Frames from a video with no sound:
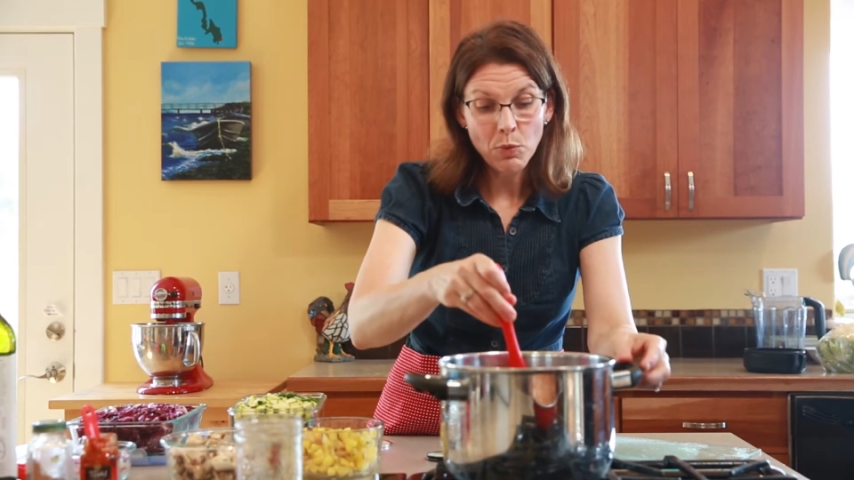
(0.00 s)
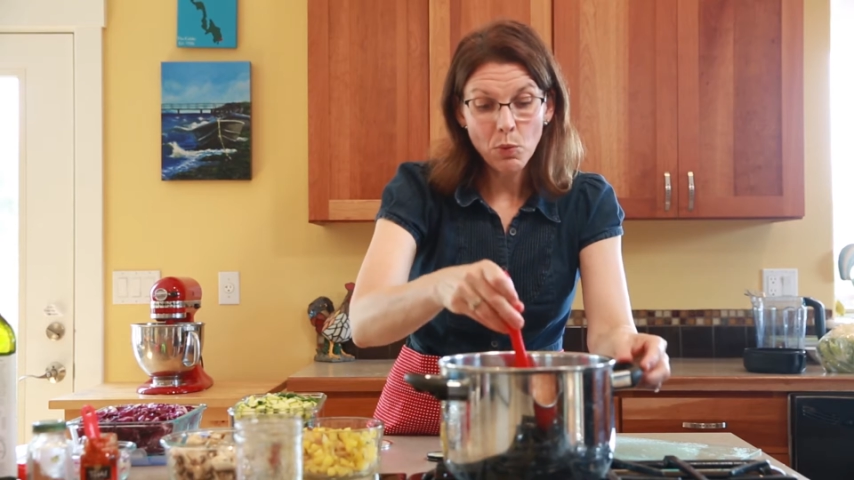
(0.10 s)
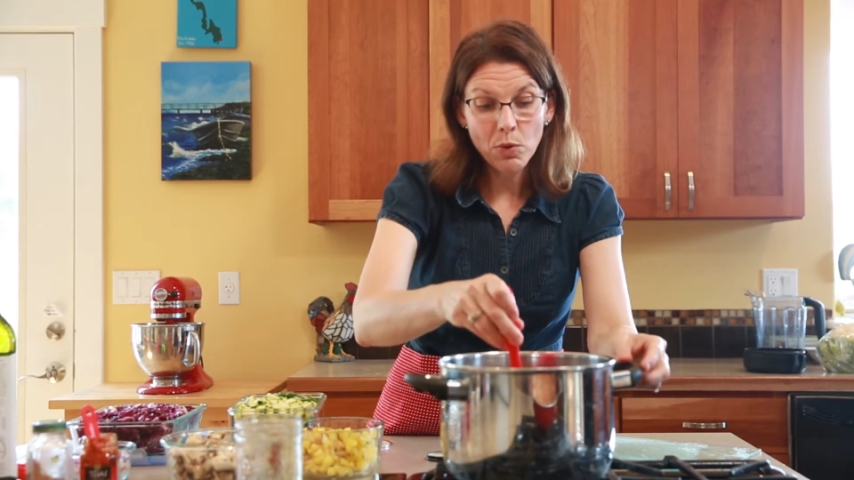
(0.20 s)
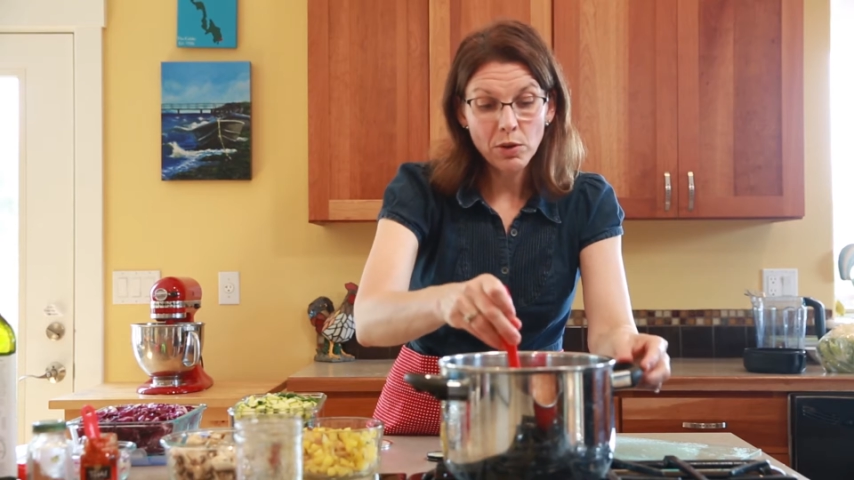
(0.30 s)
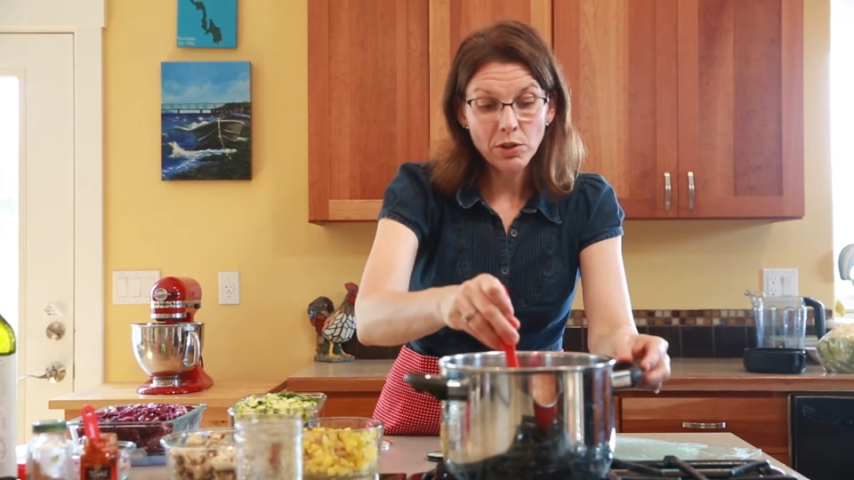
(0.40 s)

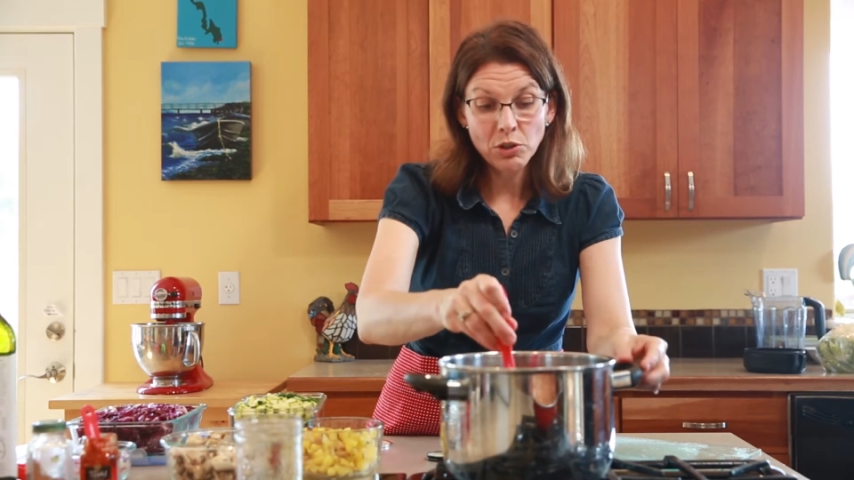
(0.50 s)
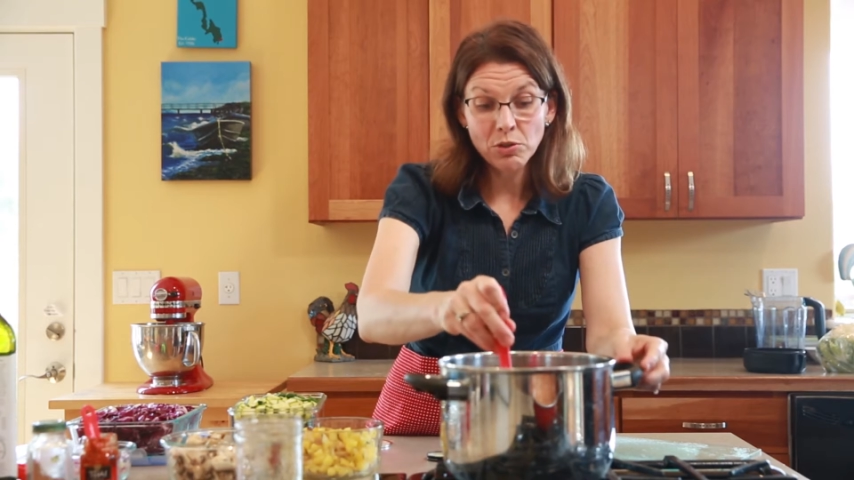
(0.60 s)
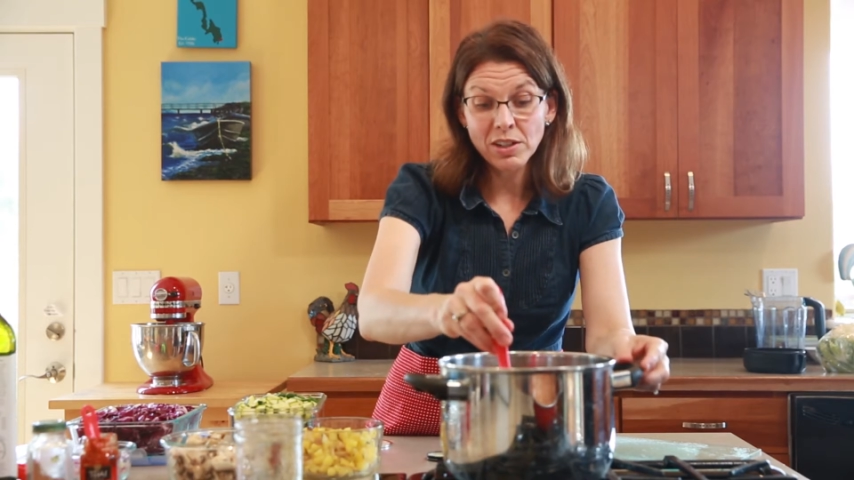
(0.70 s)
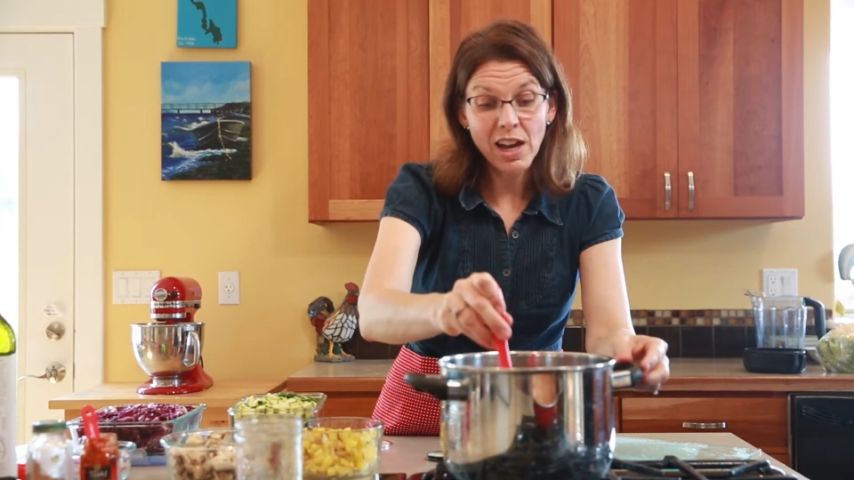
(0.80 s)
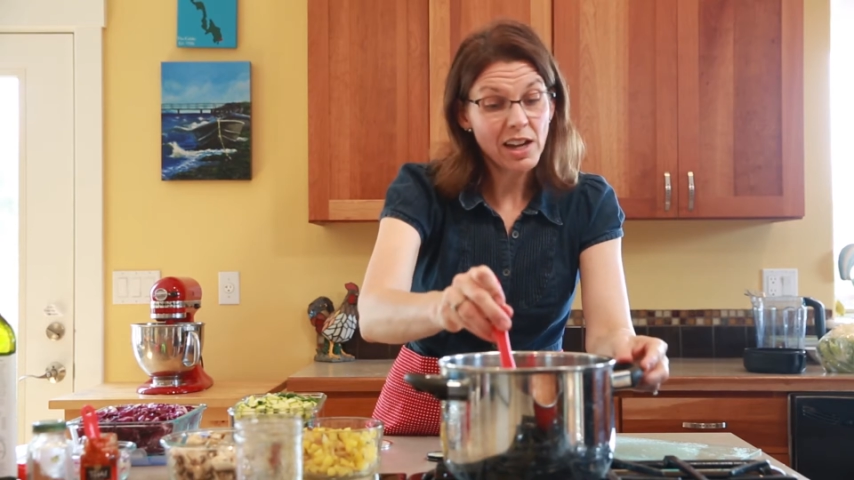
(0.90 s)
or you
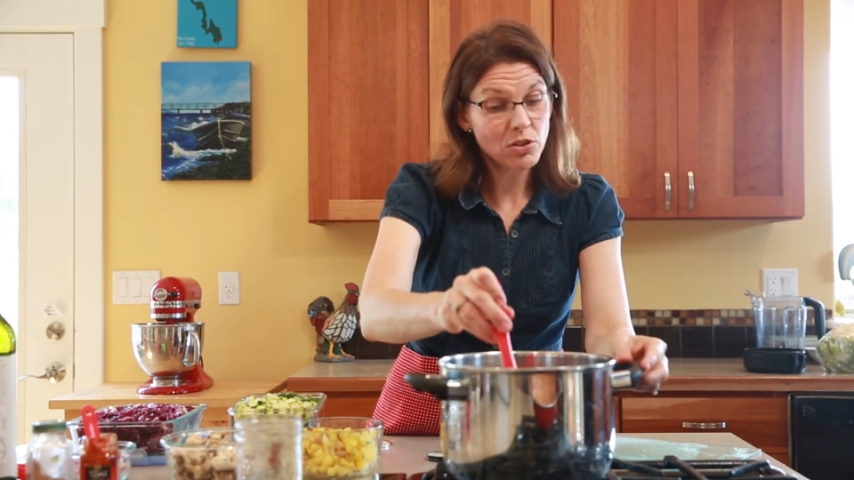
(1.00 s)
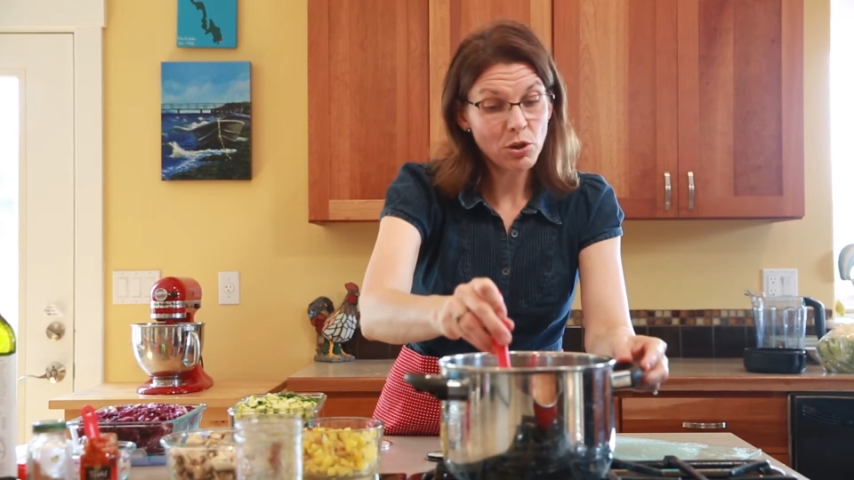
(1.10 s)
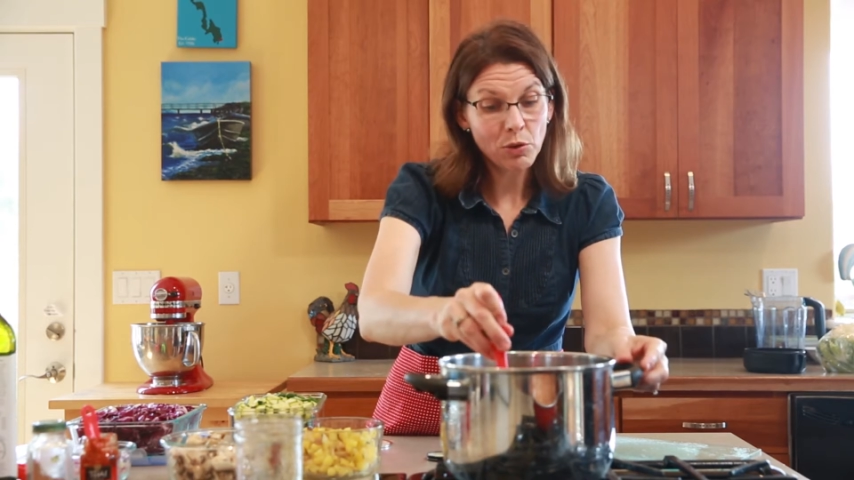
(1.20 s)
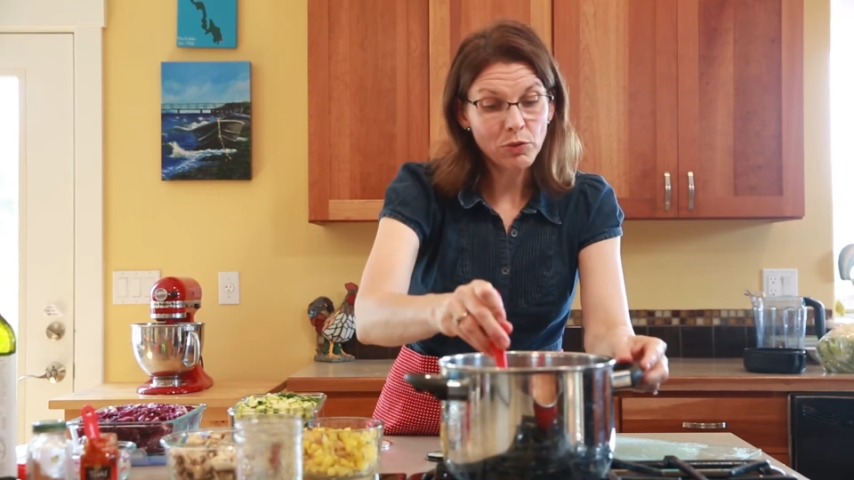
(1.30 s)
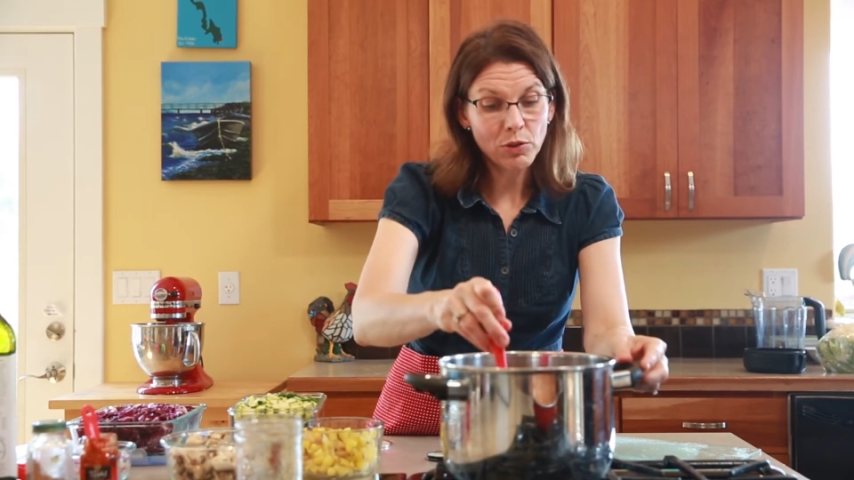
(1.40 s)
could add
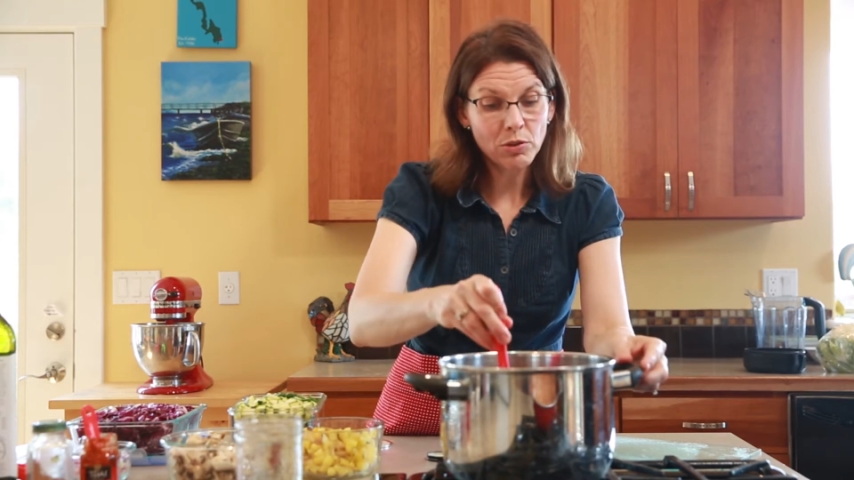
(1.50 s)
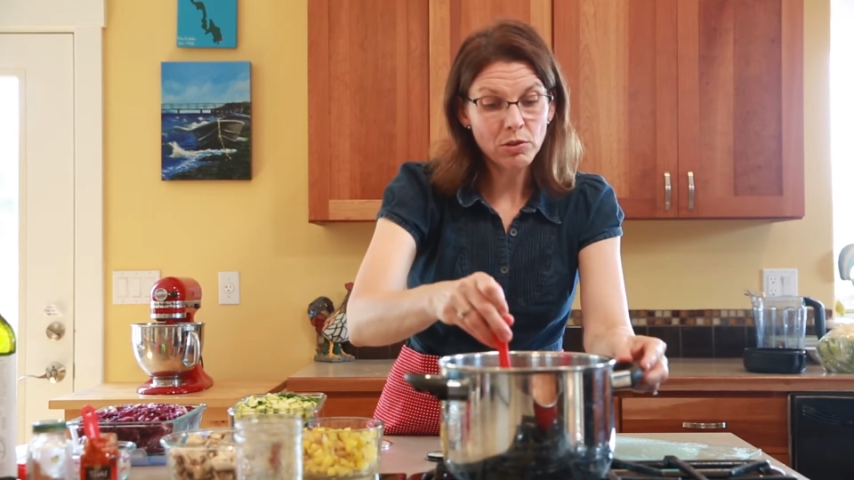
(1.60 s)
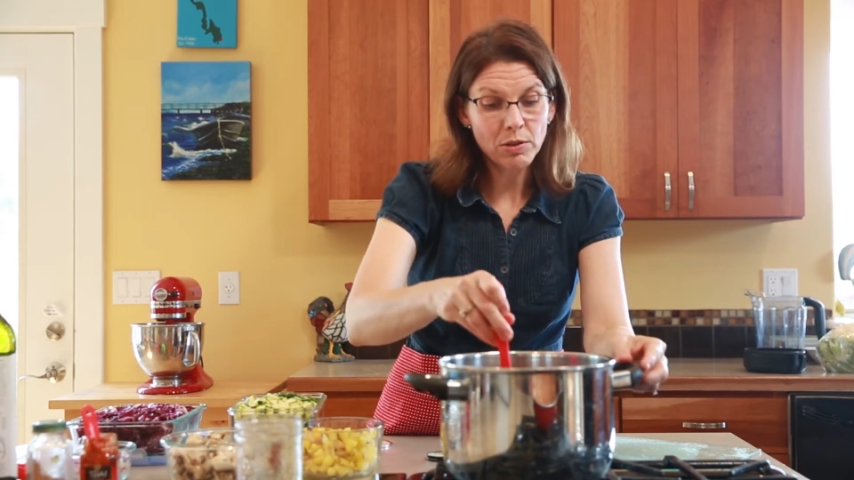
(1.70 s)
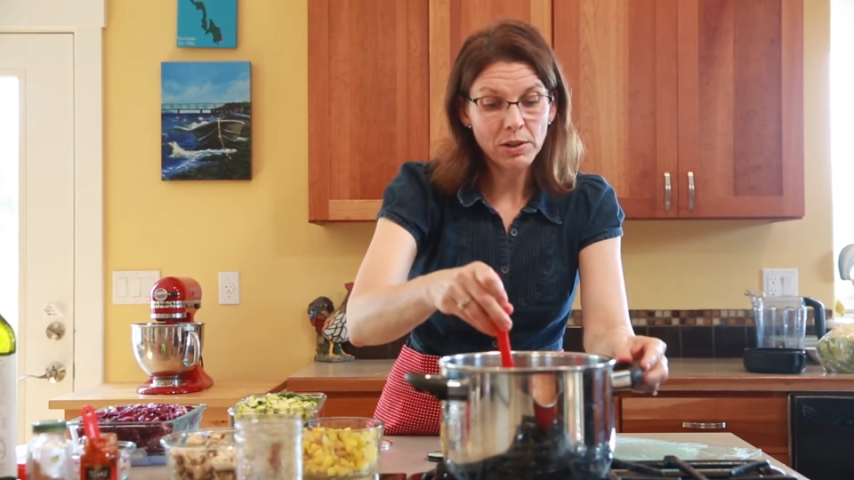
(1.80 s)
tofu,